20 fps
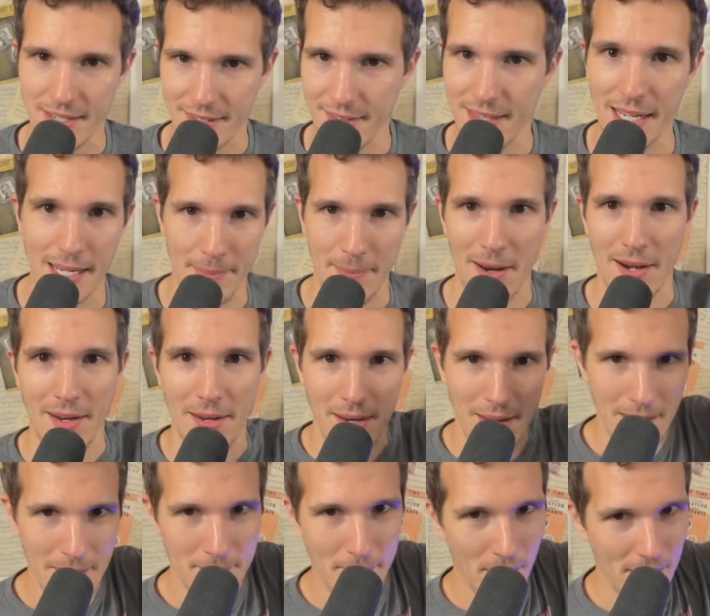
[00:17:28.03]
Think about it.
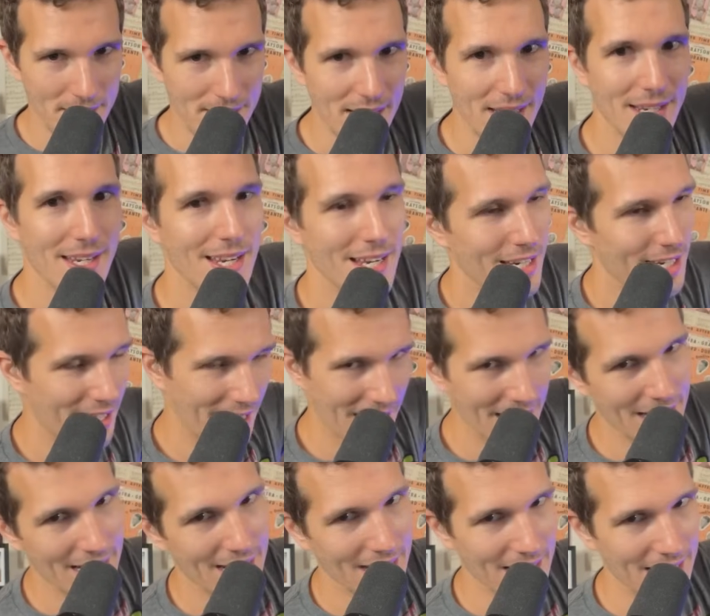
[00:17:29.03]
Punting, you're
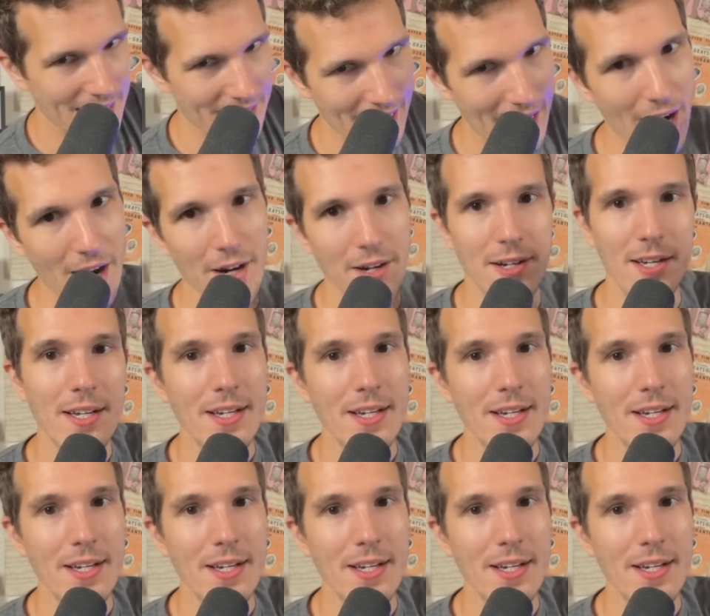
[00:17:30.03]
hitting it in the air.